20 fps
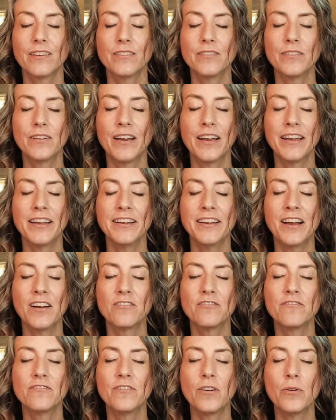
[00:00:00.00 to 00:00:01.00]
All right,
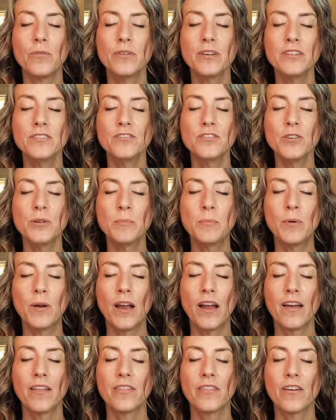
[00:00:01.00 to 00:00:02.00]
now focus your
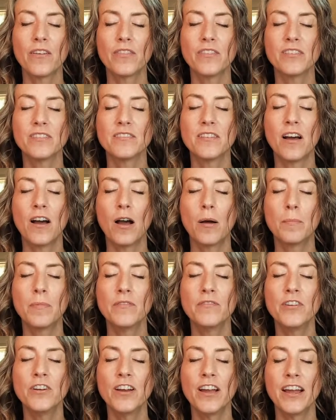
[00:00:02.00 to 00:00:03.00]
breath on the top
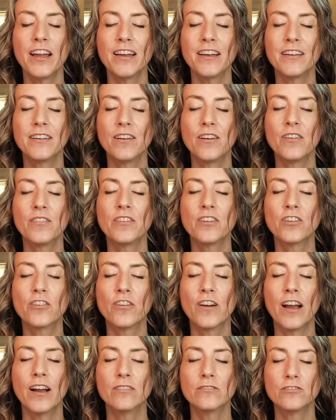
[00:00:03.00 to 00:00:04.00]
of your head, on the
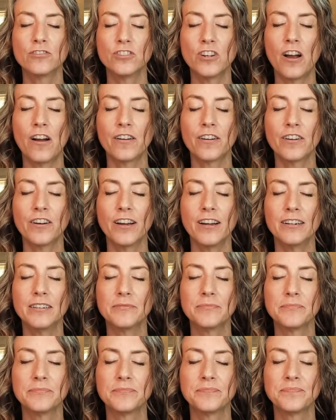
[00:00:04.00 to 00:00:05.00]
crown chakra.